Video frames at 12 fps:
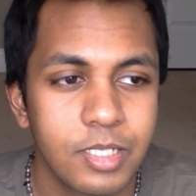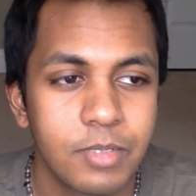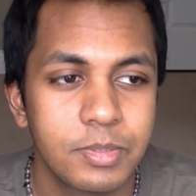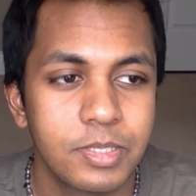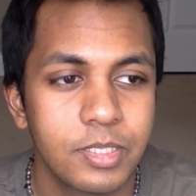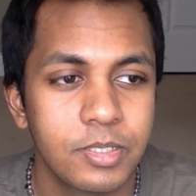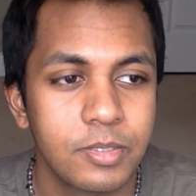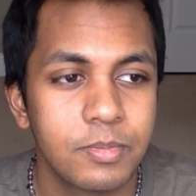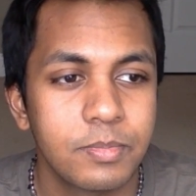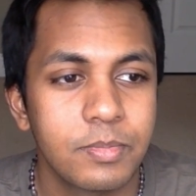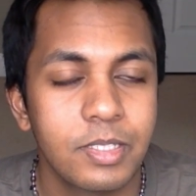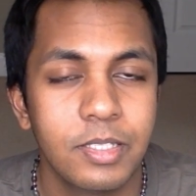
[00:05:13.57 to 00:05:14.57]
I'm still
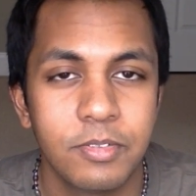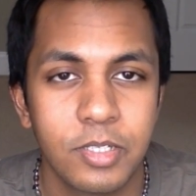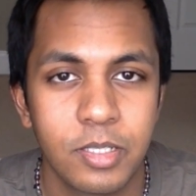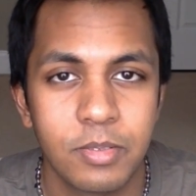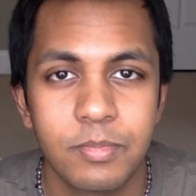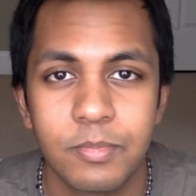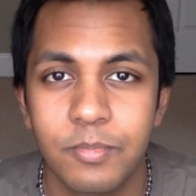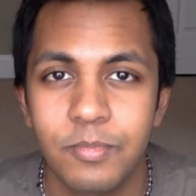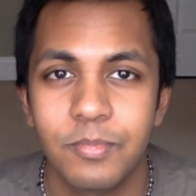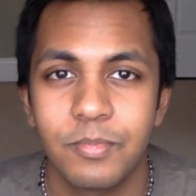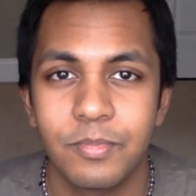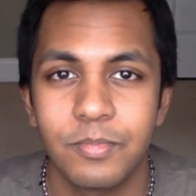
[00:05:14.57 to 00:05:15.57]
living.
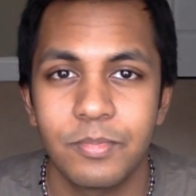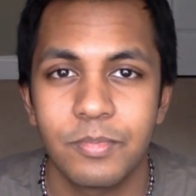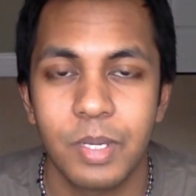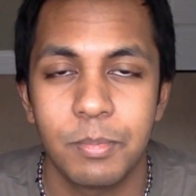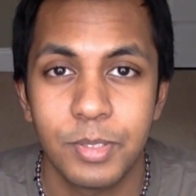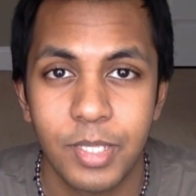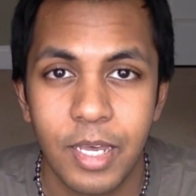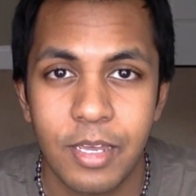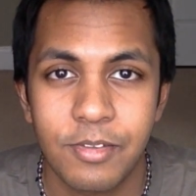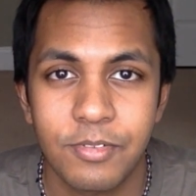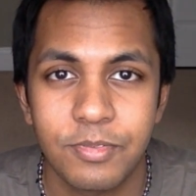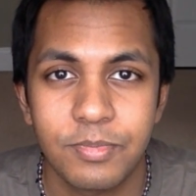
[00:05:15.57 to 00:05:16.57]
I'm
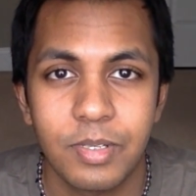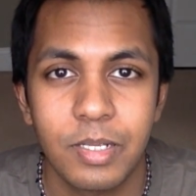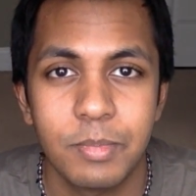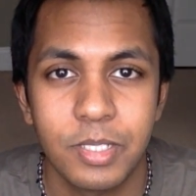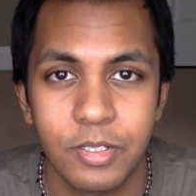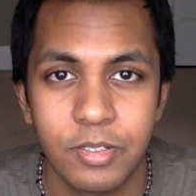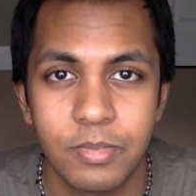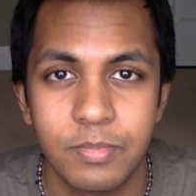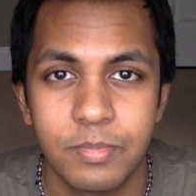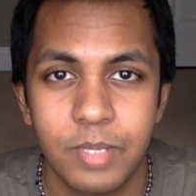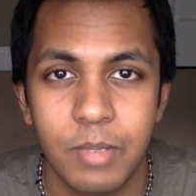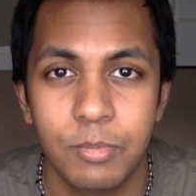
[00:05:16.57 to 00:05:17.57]
alive. I'm here.
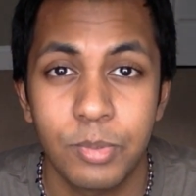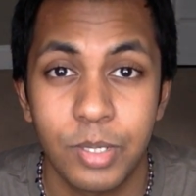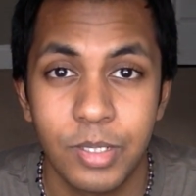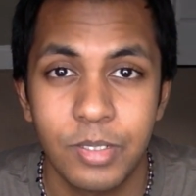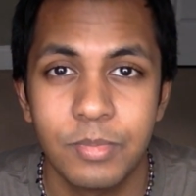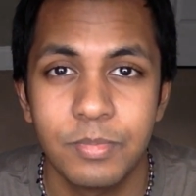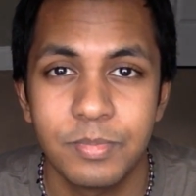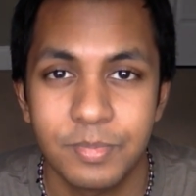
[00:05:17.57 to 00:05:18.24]
I'm real.